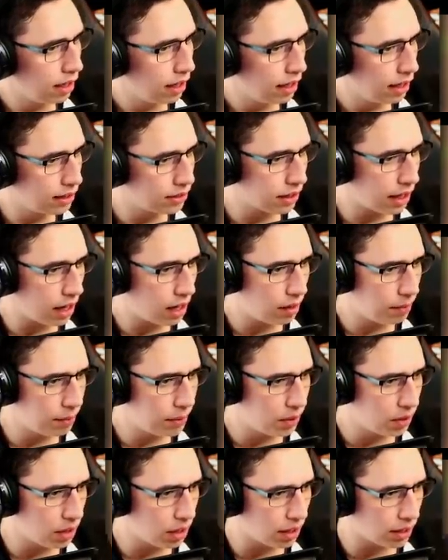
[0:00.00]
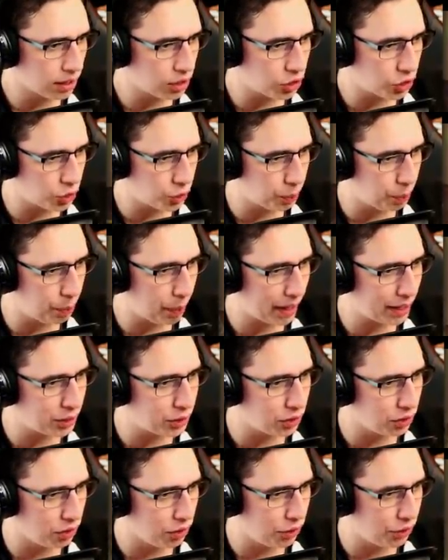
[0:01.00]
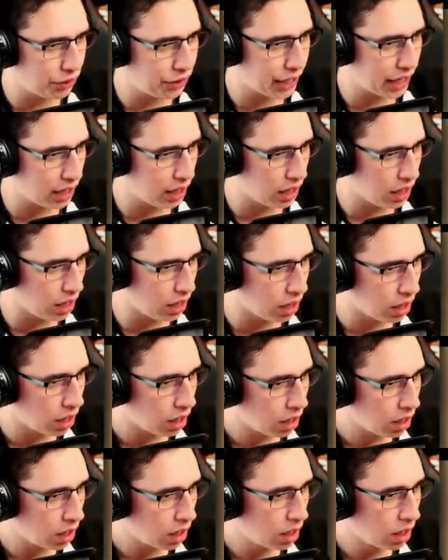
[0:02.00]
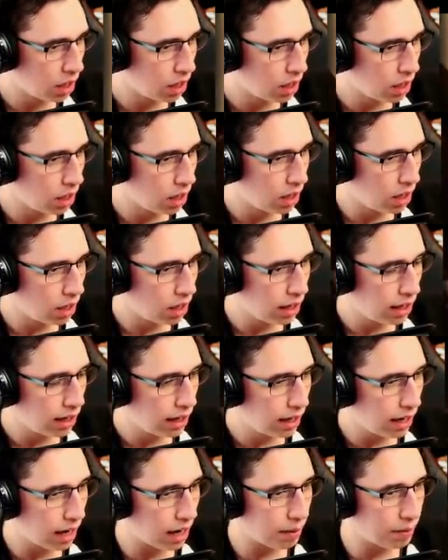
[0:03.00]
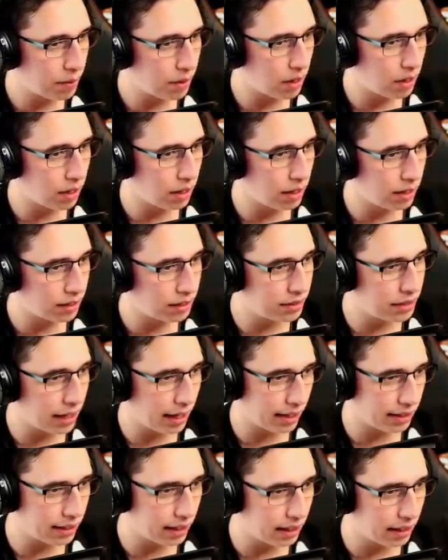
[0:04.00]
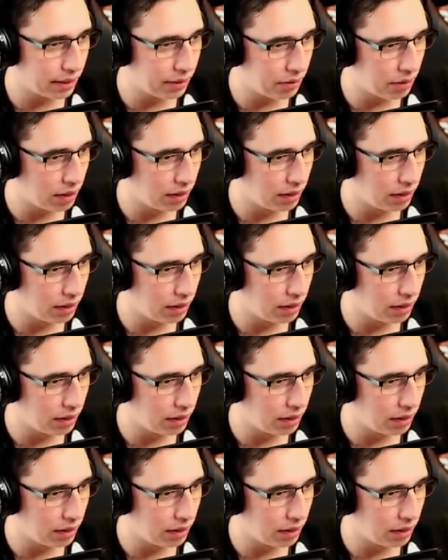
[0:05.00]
Has Arbiter got a special thingy? Arbiter, I'm gonna take that later